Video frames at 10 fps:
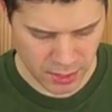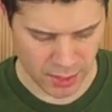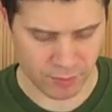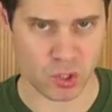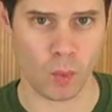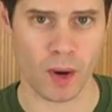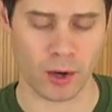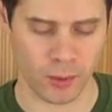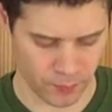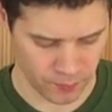that have a
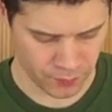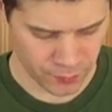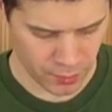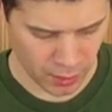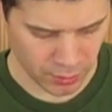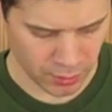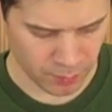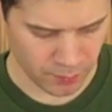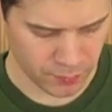square on them.